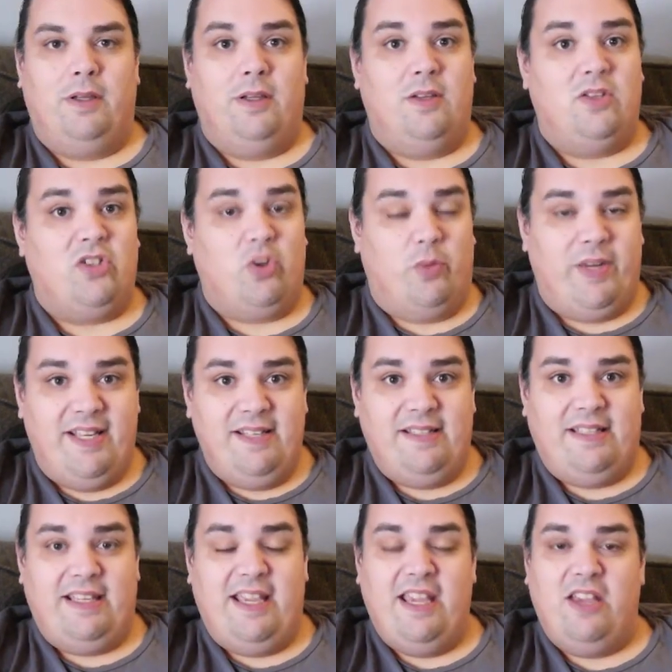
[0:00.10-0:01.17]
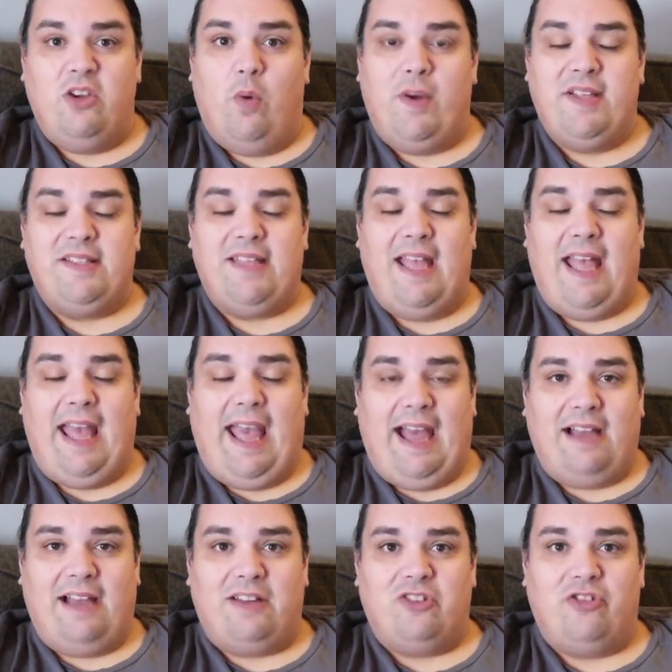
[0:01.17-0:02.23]
So is he going to
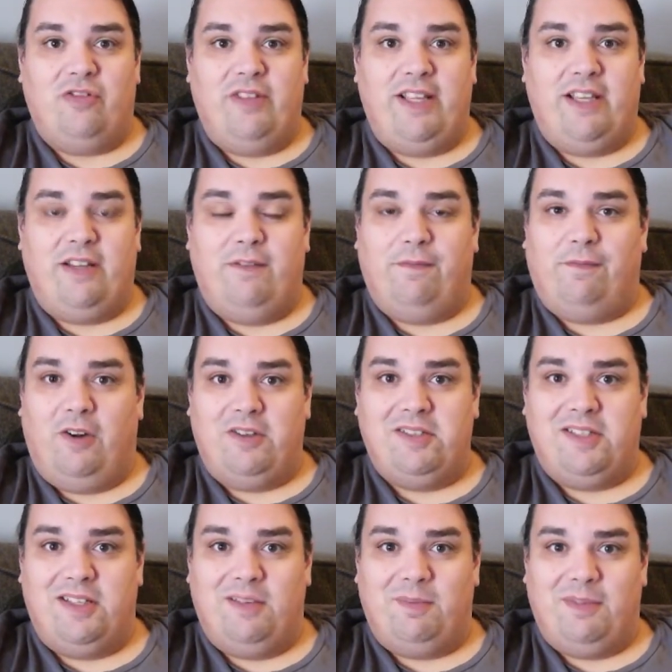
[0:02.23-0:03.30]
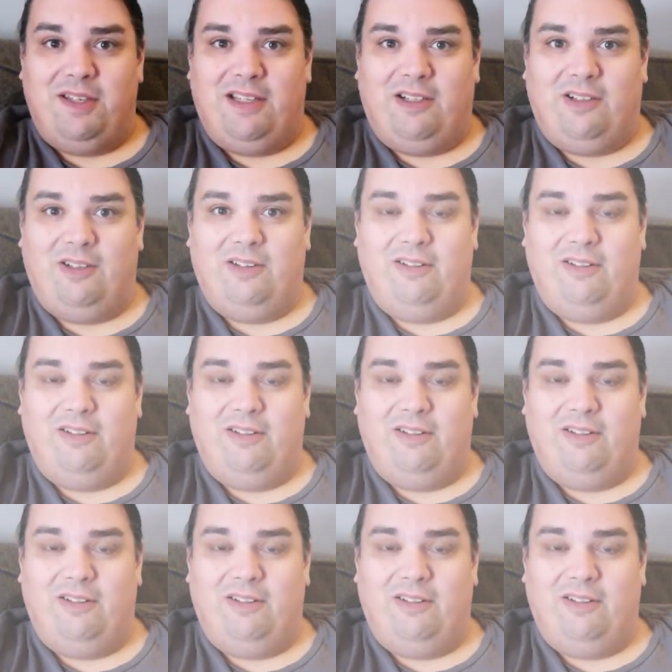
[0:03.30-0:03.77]
actually confront him here?